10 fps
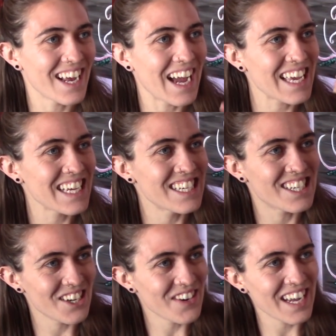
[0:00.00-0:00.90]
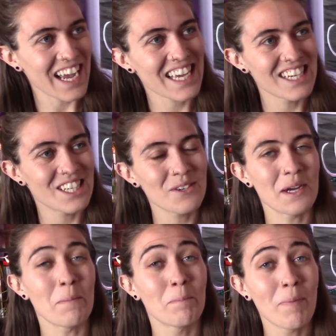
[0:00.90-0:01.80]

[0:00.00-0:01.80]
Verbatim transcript: I can do it. I can do it.